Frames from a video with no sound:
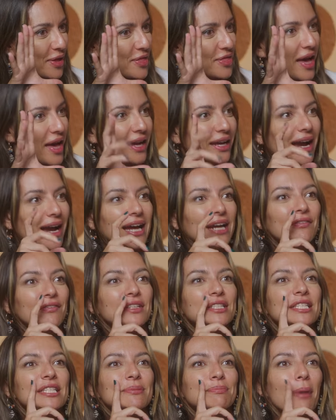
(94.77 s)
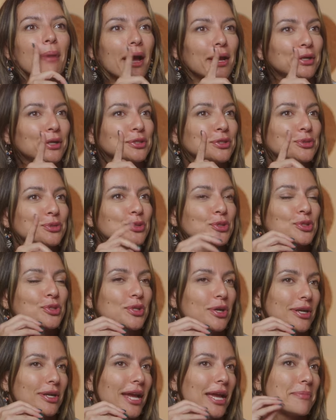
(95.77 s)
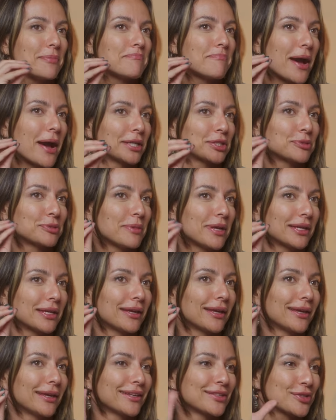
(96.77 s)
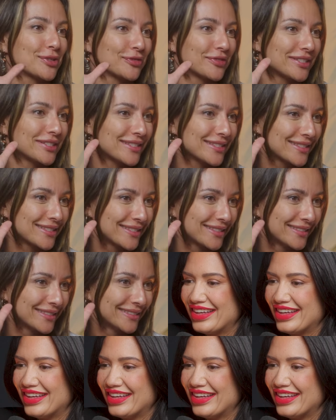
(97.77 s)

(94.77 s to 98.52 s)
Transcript: that kind of inspired you to start a matchmaking service